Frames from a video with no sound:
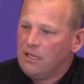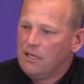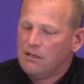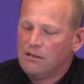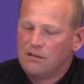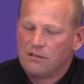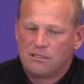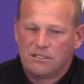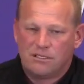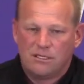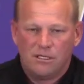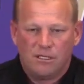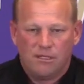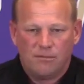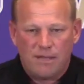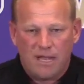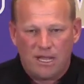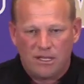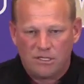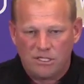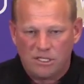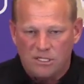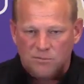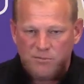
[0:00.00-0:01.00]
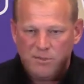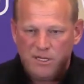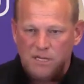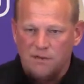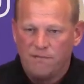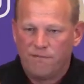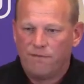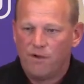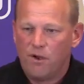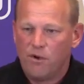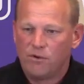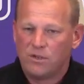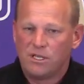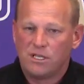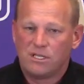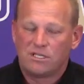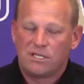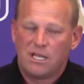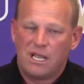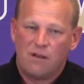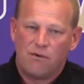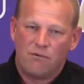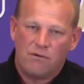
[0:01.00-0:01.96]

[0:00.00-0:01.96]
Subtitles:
You know, it's still about just being focused